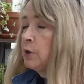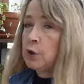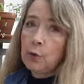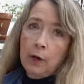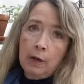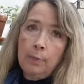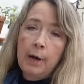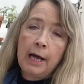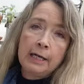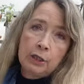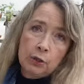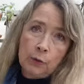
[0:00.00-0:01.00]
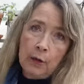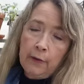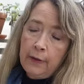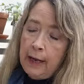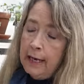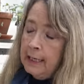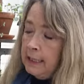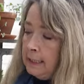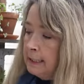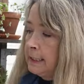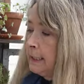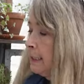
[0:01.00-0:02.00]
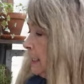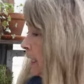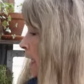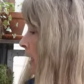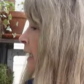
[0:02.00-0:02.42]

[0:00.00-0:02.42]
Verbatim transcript: soil, potting soil that is uh,